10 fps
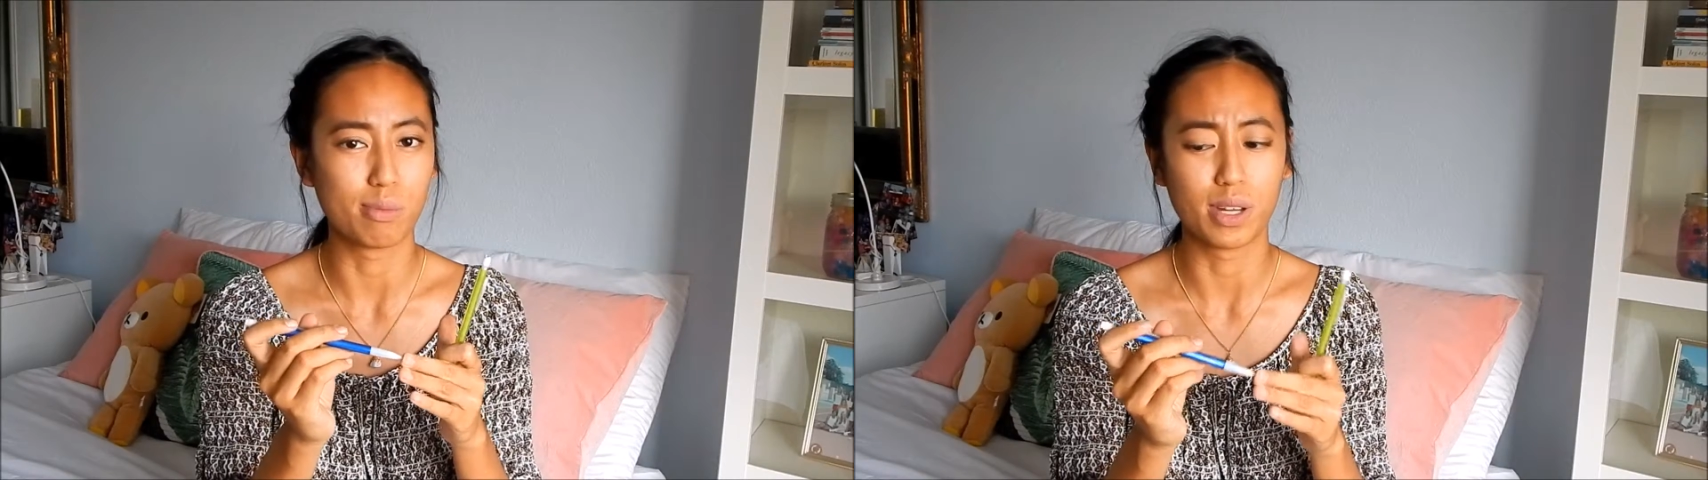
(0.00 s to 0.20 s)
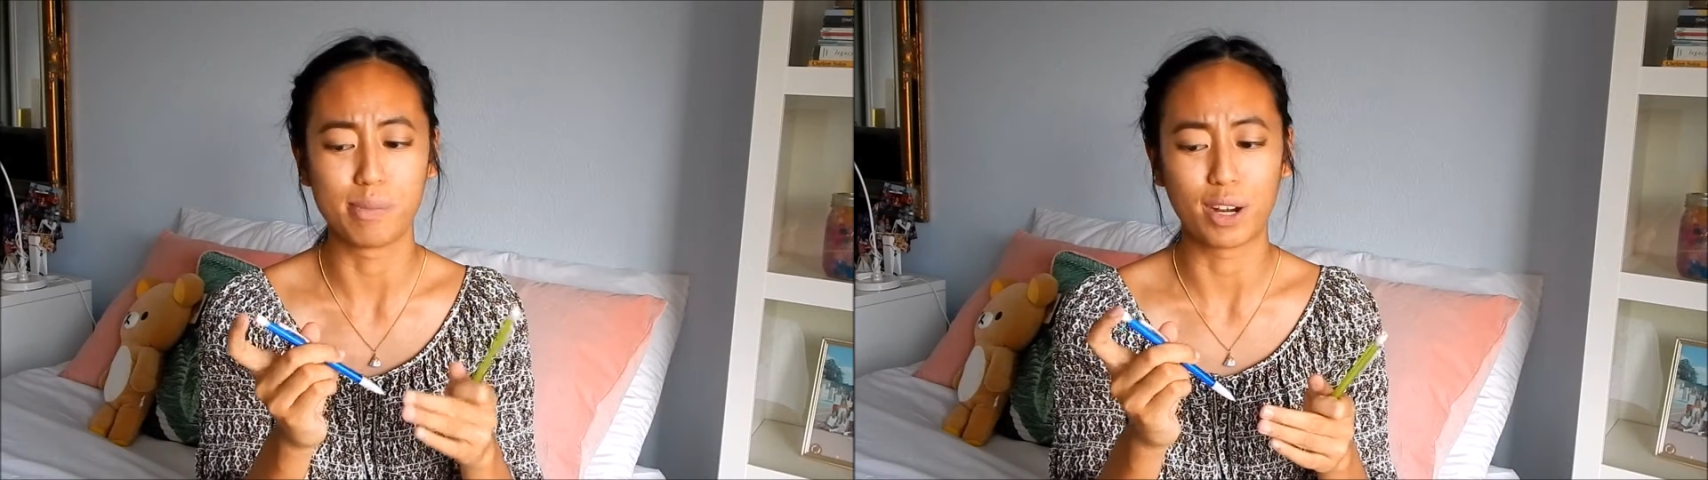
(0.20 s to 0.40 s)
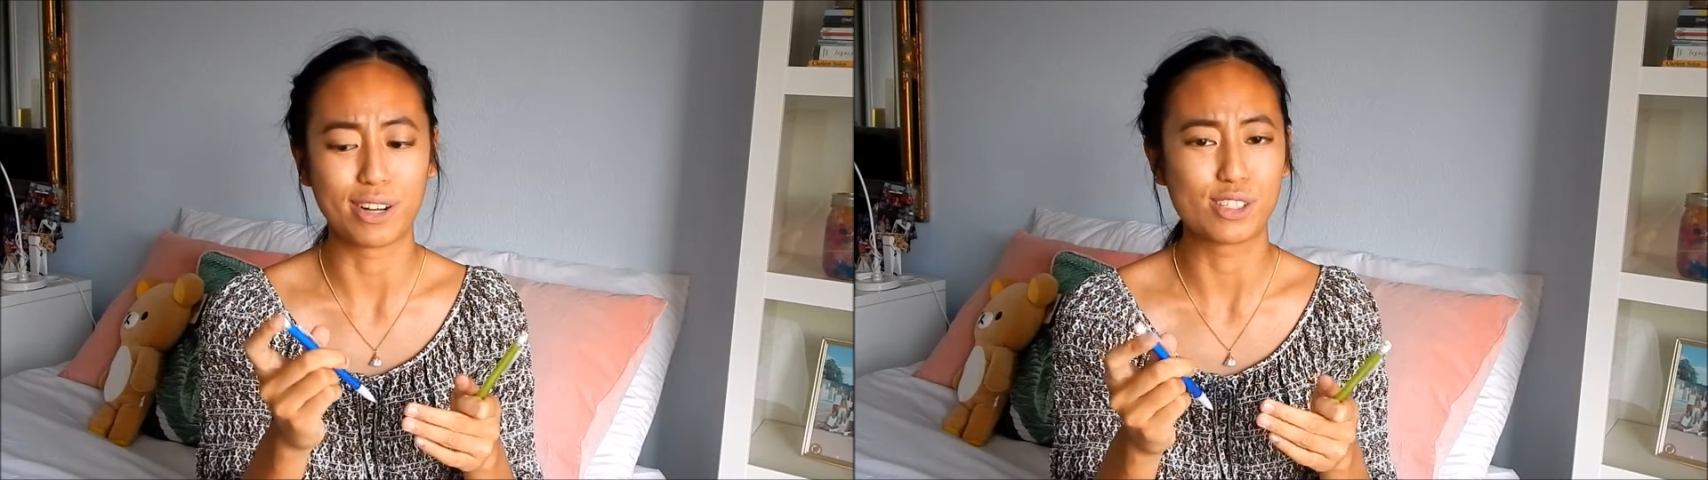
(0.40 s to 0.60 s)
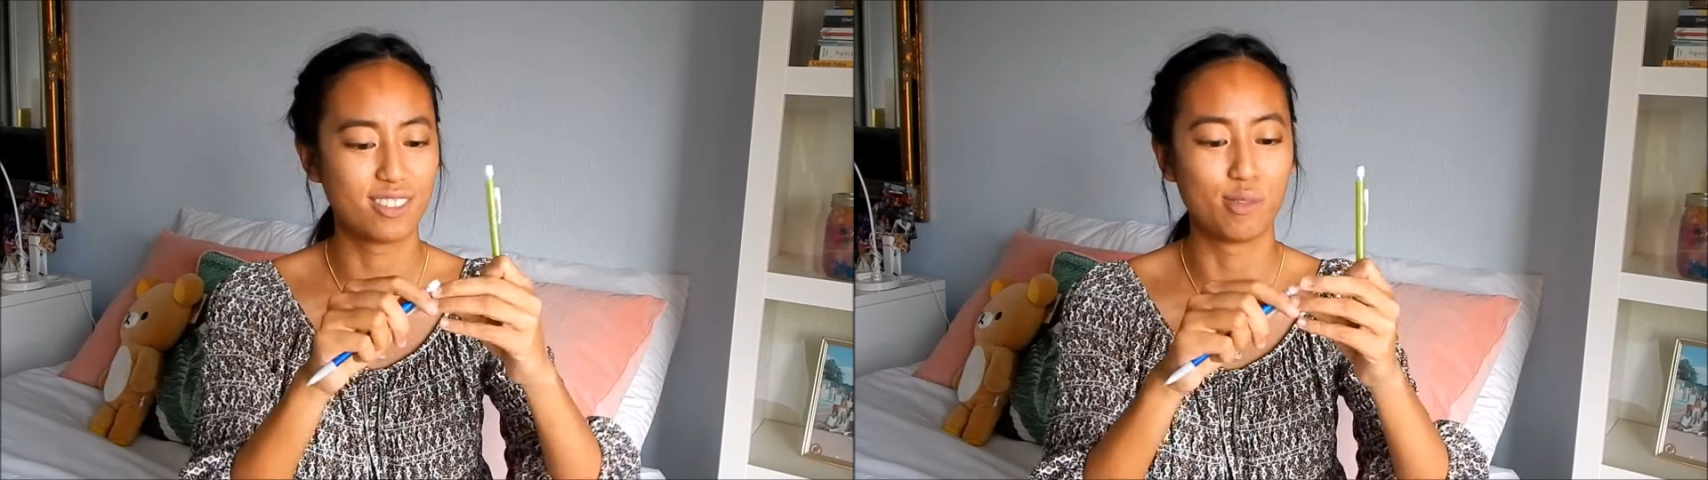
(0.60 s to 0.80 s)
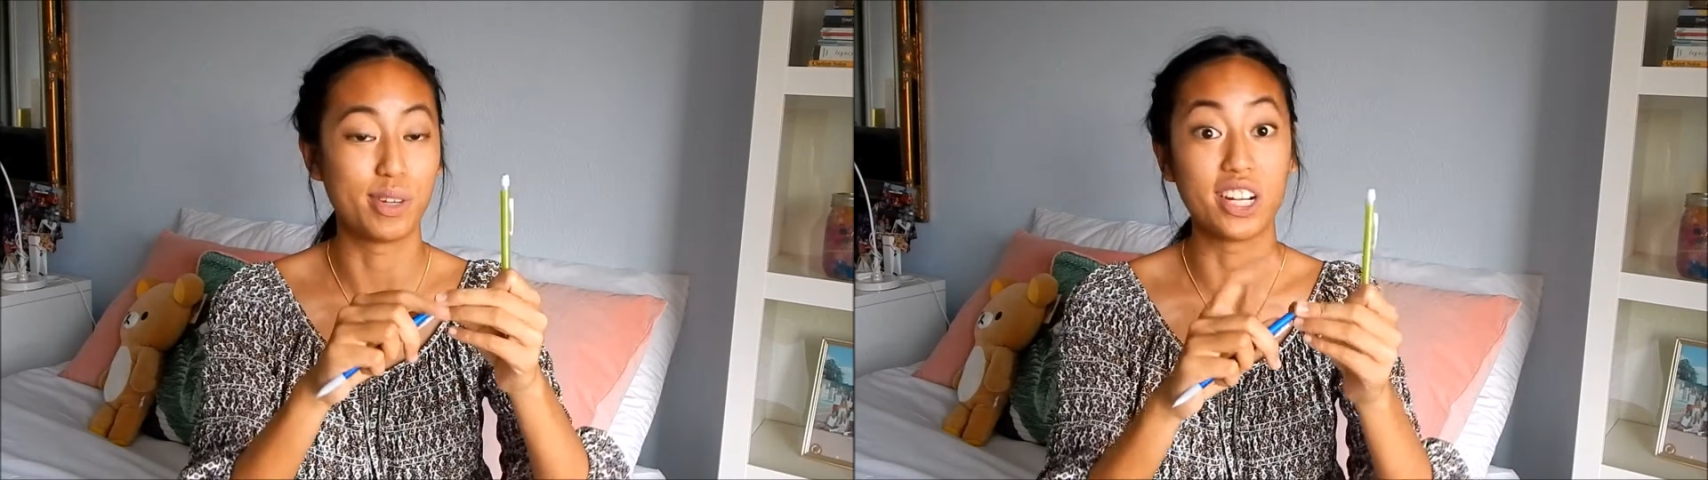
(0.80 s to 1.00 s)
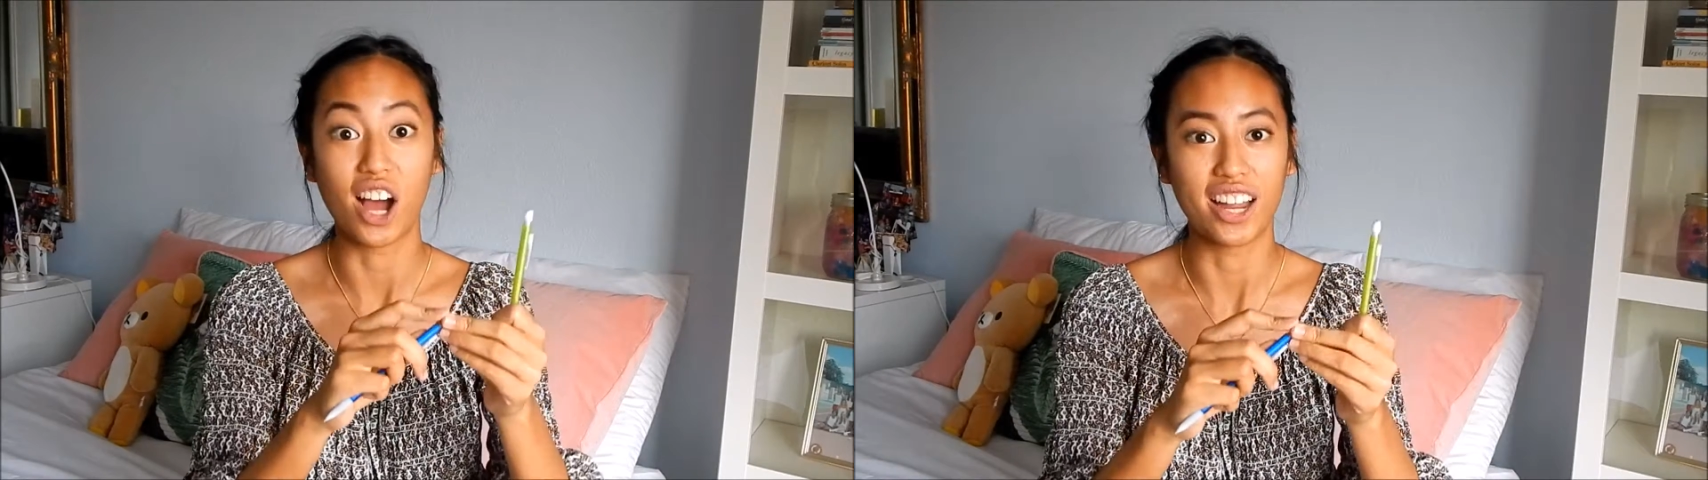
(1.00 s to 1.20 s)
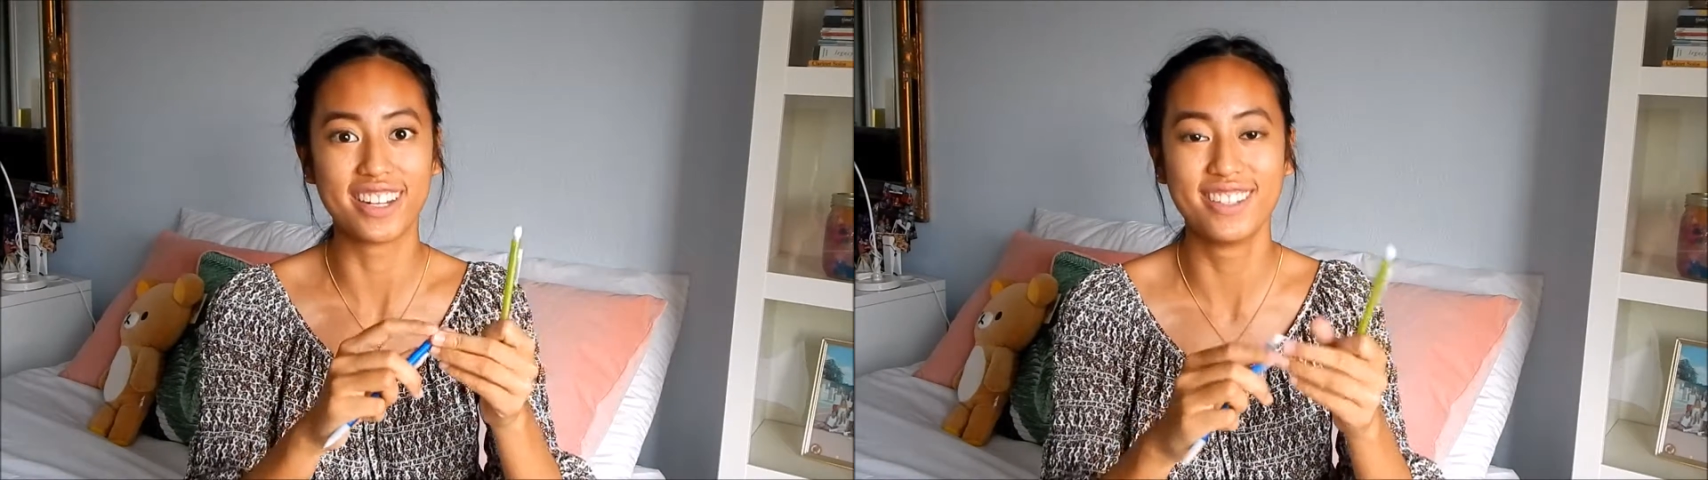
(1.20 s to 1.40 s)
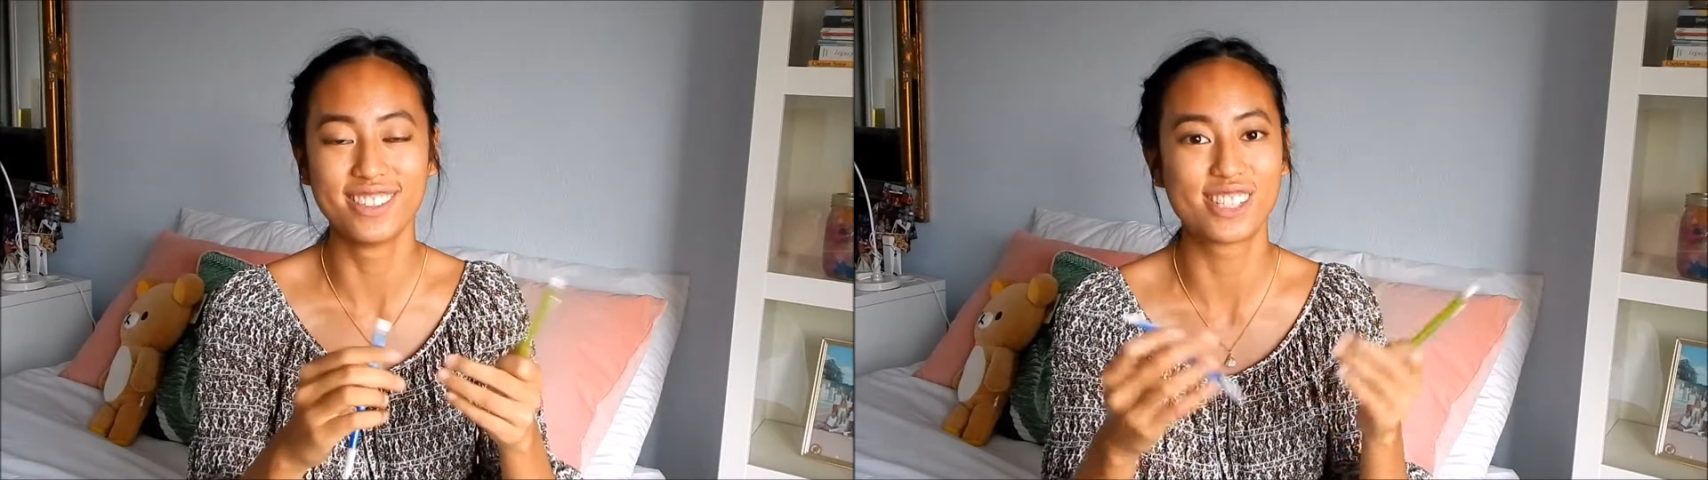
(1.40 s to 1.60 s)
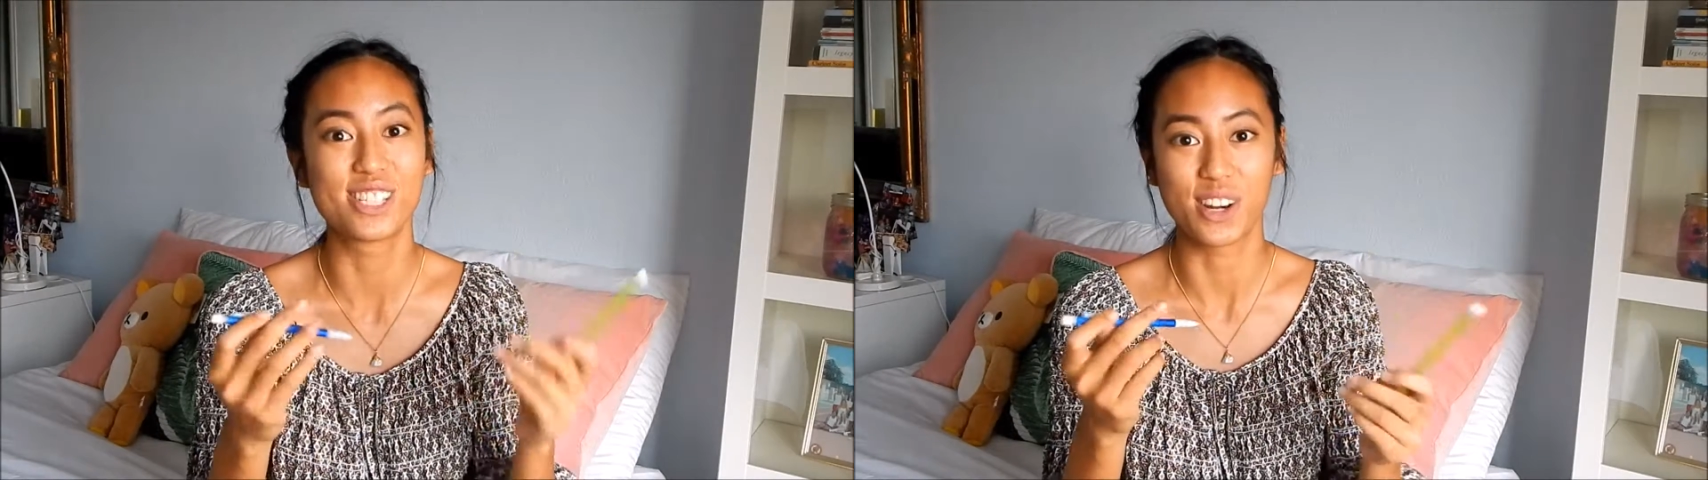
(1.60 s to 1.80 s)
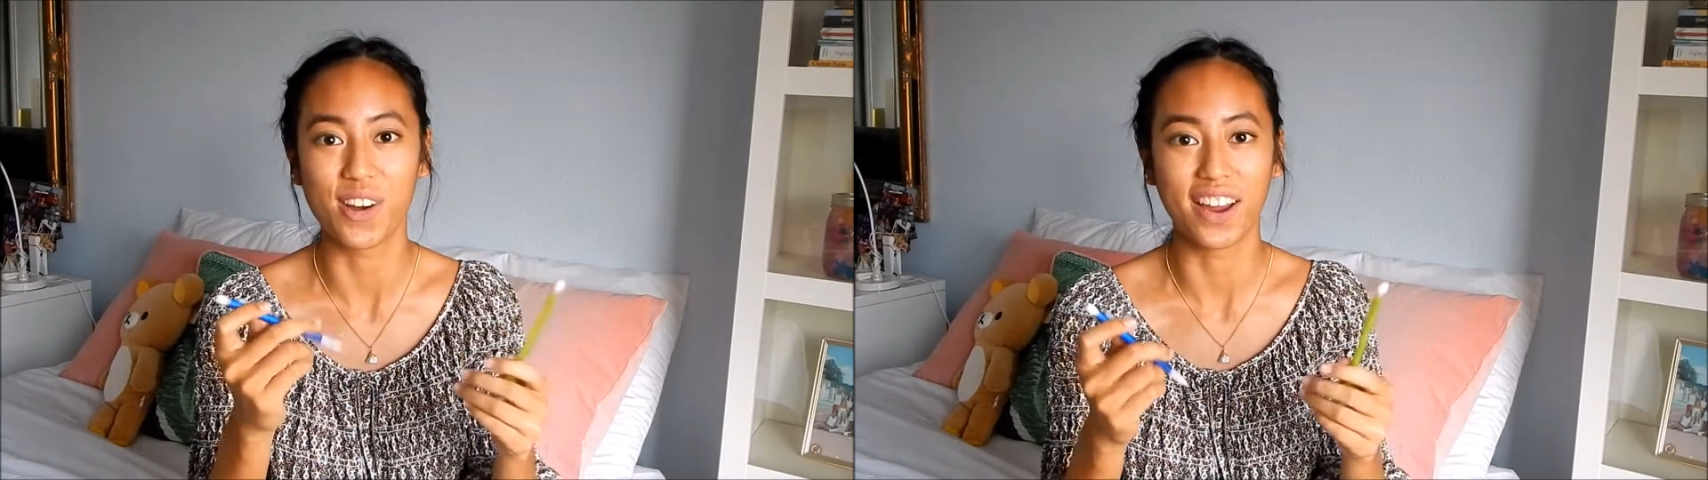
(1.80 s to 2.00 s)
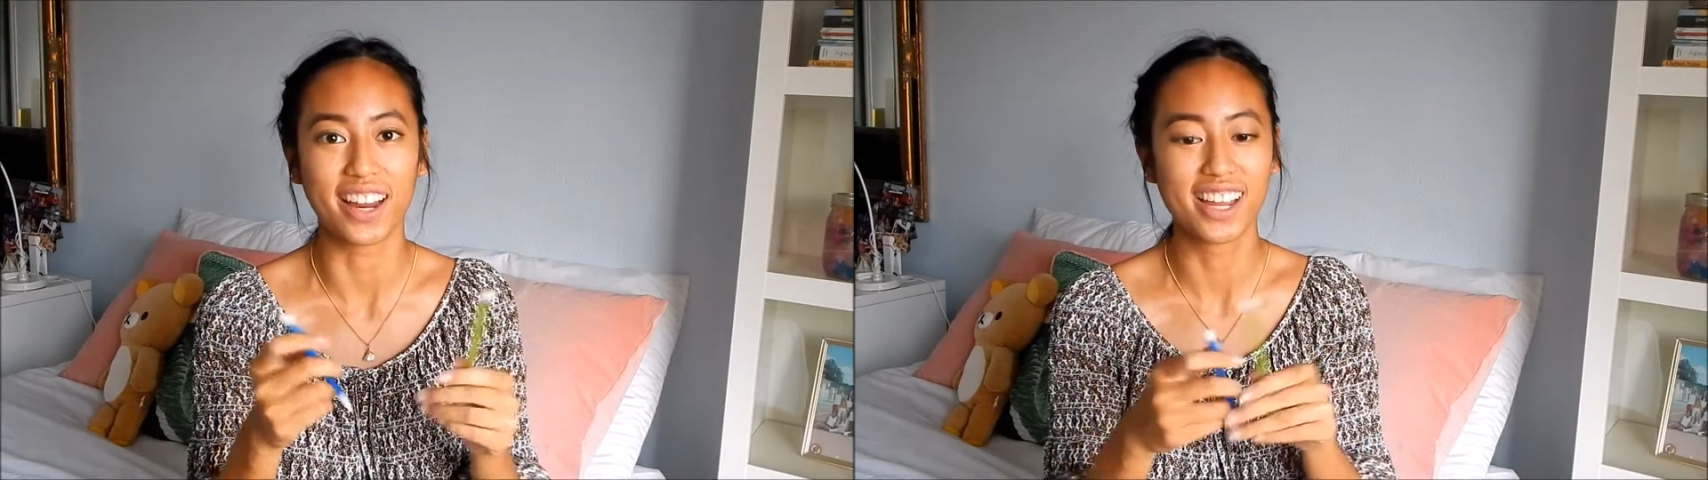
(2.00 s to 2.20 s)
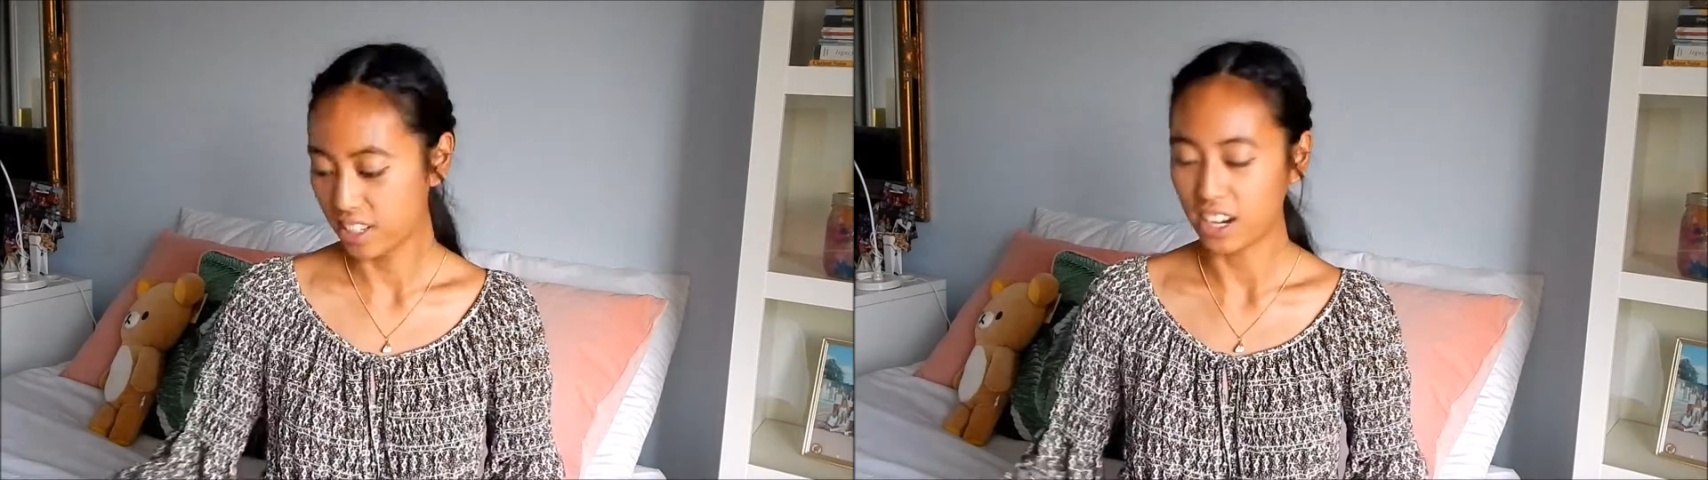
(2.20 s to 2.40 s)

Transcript: but my eraser would be gone, which is annoying.